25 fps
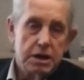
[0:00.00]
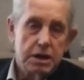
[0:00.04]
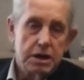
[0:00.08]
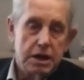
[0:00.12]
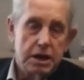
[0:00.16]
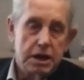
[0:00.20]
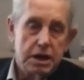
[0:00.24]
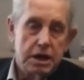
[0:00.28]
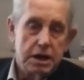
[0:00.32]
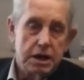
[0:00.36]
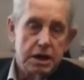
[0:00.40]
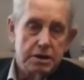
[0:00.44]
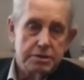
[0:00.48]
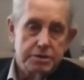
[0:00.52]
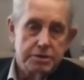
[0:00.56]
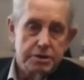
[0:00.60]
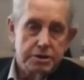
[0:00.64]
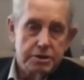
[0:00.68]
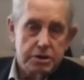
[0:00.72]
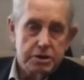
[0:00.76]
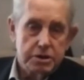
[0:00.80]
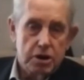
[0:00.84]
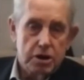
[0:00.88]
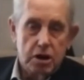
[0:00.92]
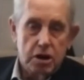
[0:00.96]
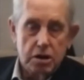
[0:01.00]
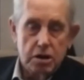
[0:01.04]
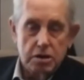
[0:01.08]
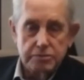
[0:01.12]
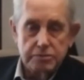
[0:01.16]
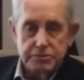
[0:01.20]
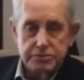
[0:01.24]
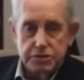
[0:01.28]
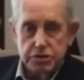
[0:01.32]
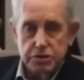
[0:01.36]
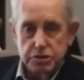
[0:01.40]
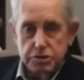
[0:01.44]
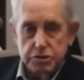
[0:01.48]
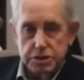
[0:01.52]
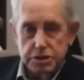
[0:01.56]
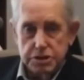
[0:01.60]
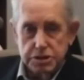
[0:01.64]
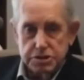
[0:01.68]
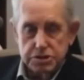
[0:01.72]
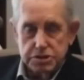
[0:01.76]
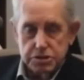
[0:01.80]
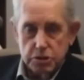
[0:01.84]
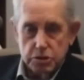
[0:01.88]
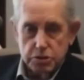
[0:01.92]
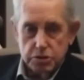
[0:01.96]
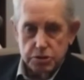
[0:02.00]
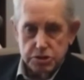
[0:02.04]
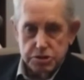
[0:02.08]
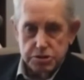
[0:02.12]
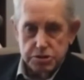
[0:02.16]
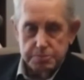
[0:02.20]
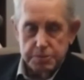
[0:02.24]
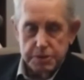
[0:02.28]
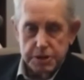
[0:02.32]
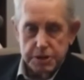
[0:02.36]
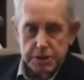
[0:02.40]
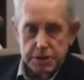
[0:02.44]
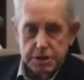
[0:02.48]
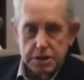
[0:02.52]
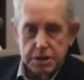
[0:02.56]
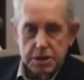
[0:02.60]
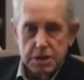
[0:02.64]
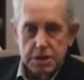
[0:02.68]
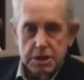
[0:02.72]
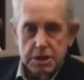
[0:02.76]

their call of duty, so to speak.